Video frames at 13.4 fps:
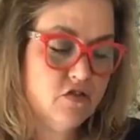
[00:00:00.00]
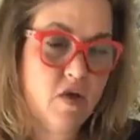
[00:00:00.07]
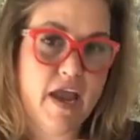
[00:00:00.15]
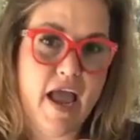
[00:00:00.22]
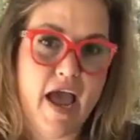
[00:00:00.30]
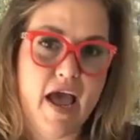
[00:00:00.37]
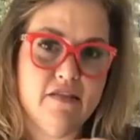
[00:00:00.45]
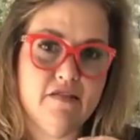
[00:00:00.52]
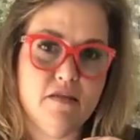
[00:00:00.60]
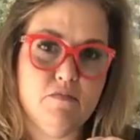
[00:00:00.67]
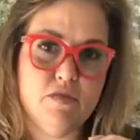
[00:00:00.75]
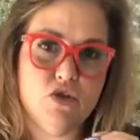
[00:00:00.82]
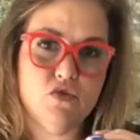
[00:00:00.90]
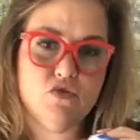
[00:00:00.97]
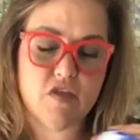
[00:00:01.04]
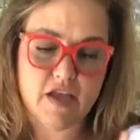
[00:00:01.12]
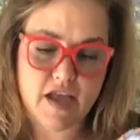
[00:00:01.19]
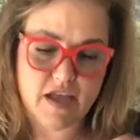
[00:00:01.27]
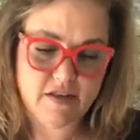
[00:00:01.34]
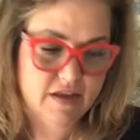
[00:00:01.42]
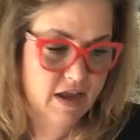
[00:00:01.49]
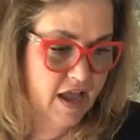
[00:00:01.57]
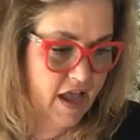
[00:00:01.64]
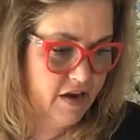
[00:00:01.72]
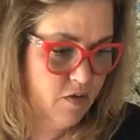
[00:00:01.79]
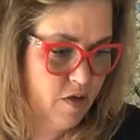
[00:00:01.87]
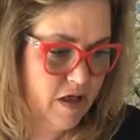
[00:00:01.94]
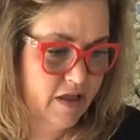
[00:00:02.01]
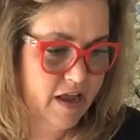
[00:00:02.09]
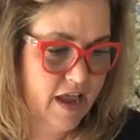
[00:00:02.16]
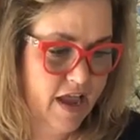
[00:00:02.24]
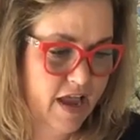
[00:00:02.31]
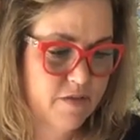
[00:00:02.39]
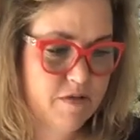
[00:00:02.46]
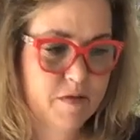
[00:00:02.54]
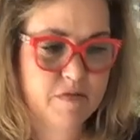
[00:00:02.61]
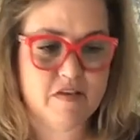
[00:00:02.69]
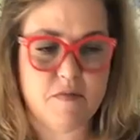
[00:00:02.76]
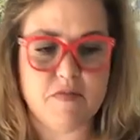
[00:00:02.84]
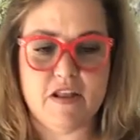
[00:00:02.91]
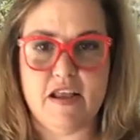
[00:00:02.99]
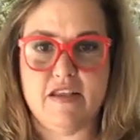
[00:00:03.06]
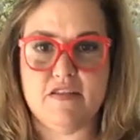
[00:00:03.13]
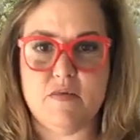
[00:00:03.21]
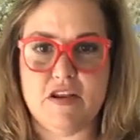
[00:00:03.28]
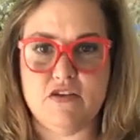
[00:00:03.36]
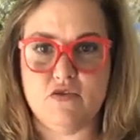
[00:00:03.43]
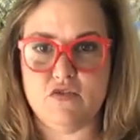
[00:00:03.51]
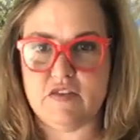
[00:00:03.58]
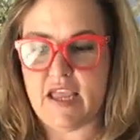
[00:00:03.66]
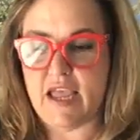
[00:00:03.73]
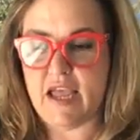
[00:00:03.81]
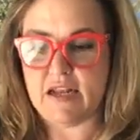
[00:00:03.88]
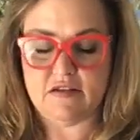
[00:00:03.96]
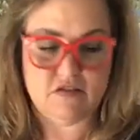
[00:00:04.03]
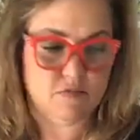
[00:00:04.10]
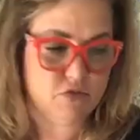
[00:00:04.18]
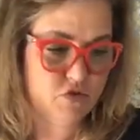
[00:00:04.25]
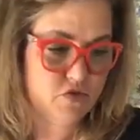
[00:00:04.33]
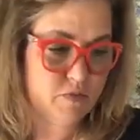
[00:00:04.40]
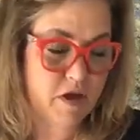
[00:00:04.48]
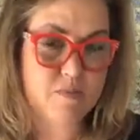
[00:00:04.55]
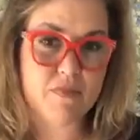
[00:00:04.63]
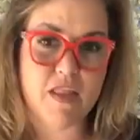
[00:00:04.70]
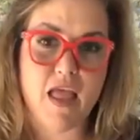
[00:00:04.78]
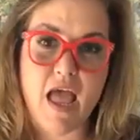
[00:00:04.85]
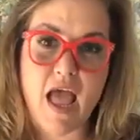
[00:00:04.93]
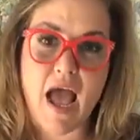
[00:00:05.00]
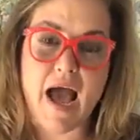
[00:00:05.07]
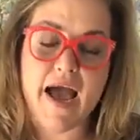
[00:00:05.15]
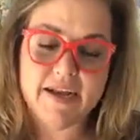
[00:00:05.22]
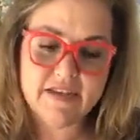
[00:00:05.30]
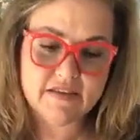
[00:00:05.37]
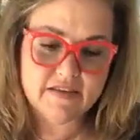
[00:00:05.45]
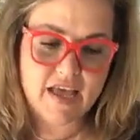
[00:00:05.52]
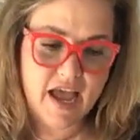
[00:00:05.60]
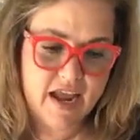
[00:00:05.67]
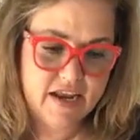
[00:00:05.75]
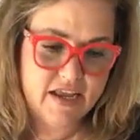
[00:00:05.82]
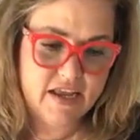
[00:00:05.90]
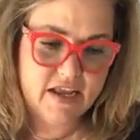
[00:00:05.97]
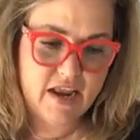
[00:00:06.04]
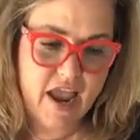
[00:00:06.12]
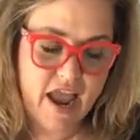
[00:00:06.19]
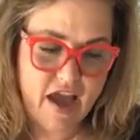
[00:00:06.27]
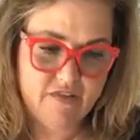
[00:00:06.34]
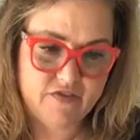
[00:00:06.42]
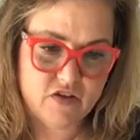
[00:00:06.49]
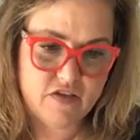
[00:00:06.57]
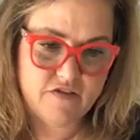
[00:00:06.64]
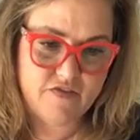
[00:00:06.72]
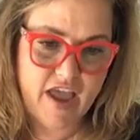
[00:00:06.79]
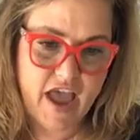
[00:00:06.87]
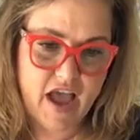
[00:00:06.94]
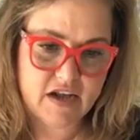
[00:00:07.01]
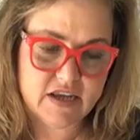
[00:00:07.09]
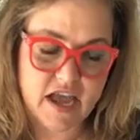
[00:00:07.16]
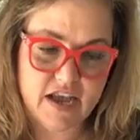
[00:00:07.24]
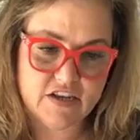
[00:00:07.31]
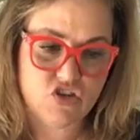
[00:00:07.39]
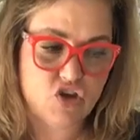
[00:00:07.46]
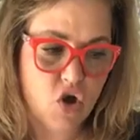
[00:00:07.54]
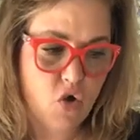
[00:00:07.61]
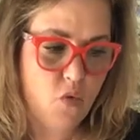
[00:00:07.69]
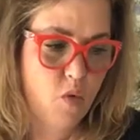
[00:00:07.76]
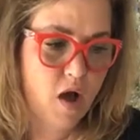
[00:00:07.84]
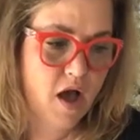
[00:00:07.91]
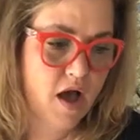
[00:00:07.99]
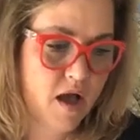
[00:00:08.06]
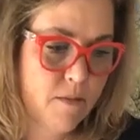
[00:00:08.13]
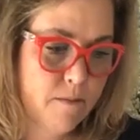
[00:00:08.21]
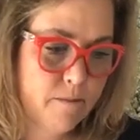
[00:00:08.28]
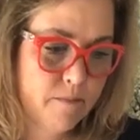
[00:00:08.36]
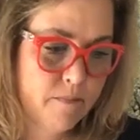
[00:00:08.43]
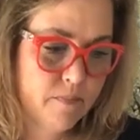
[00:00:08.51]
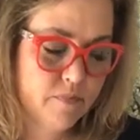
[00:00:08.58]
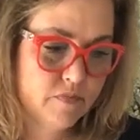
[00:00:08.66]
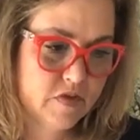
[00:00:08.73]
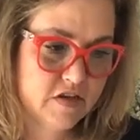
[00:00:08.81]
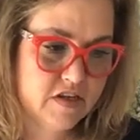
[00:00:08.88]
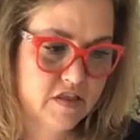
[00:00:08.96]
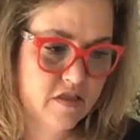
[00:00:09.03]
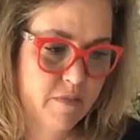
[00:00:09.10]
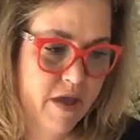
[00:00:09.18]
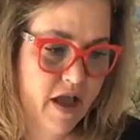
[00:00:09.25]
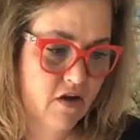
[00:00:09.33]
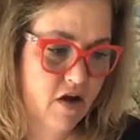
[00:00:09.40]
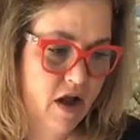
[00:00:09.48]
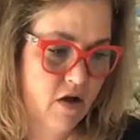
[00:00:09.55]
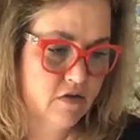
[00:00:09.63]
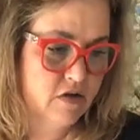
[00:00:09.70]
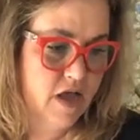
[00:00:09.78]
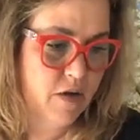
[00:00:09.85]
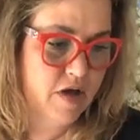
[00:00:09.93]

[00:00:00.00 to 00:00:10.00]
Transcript: So I had some blues, like kind of like I had maybe something in case I want to do sand and some blues, but I decided after the fact I don't want to tint the background.